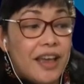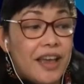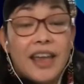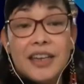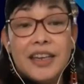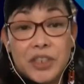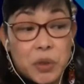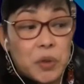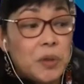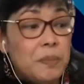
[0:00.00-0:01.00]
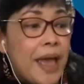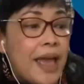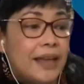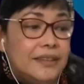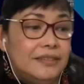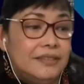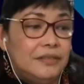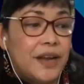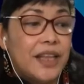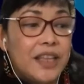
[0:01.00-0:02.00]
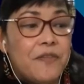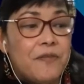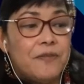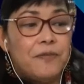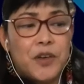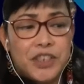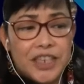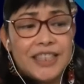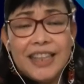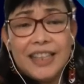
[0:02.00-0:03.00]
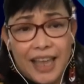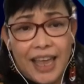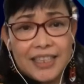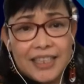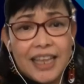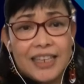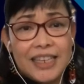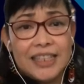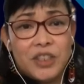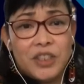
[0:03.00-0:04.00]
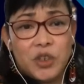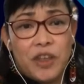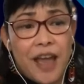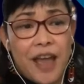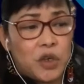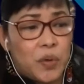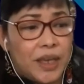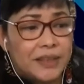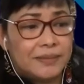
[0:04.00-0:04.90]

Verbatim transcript: and her school bag ready for just in case they needed to evacuate.